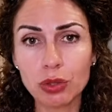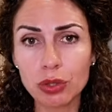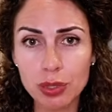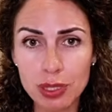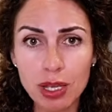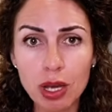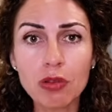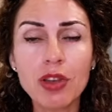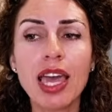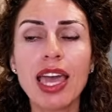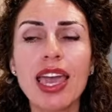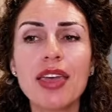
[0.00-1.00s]
yourself.
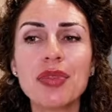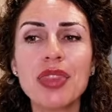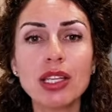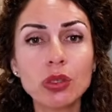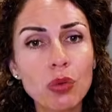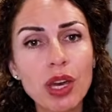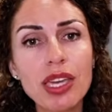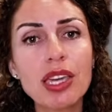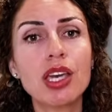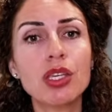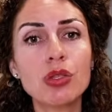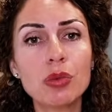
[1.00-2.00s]
And that way
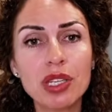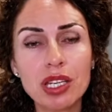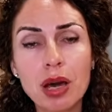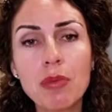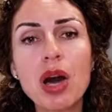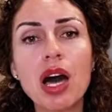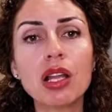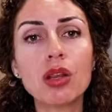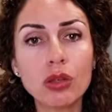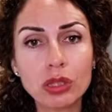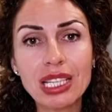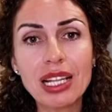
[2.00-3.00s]
you become a
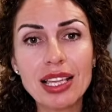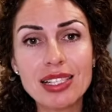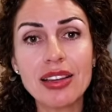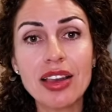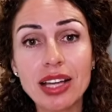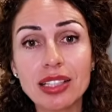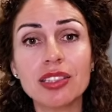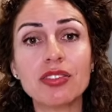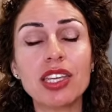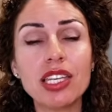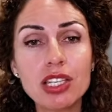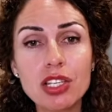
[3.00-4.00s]
lot less reactive
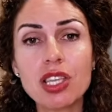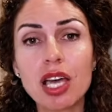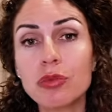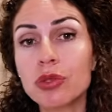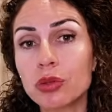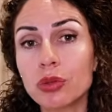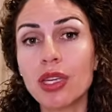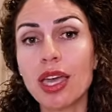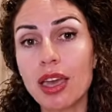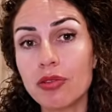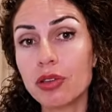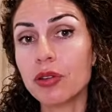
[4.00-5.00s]
each time you do
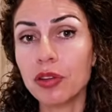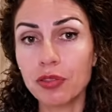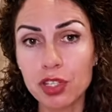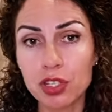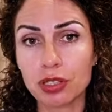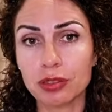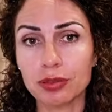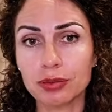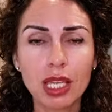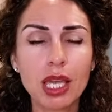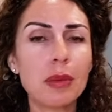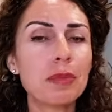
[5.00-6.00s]
every revision.
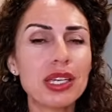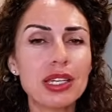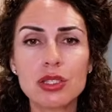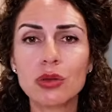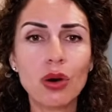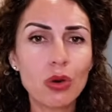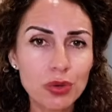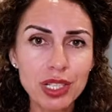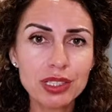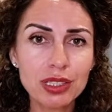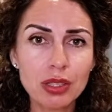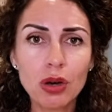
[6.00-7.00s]
Because you
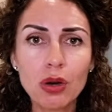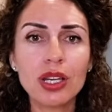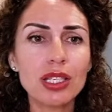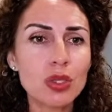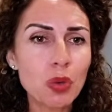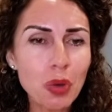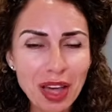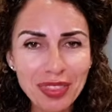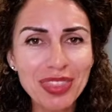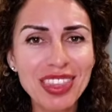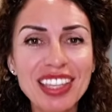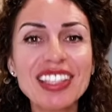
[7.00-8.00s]
already know it's one
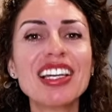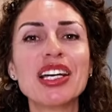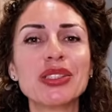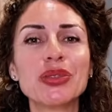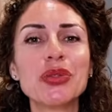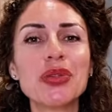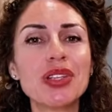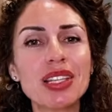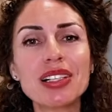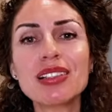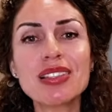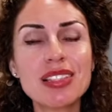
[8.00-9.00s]
thing to
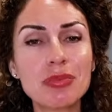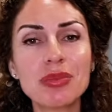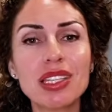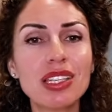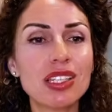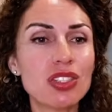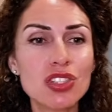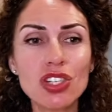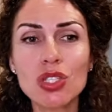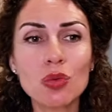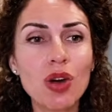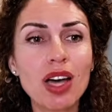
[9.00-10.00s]
learn something in just
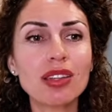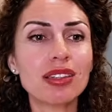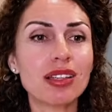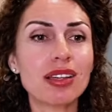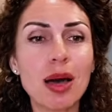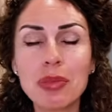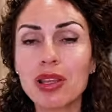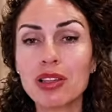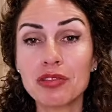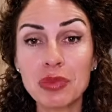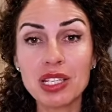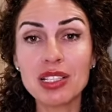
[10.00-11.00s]
one couple of
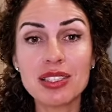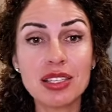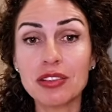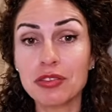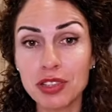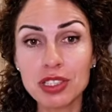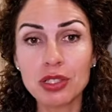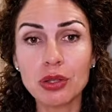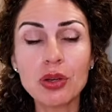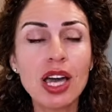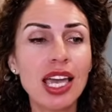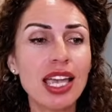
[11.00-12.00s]
minutes in a video,
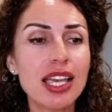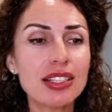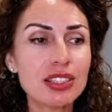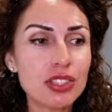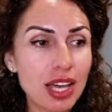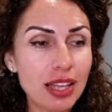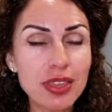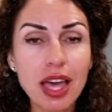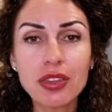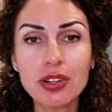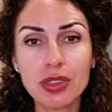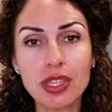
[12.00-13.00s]
and
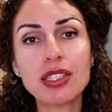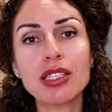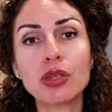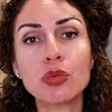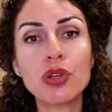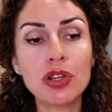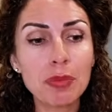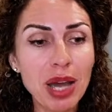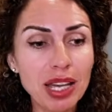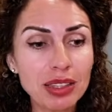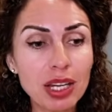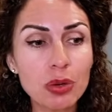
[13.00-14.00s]
another thing that we
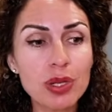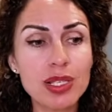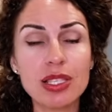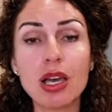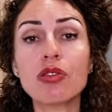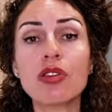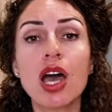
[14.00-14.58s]
remind ourselves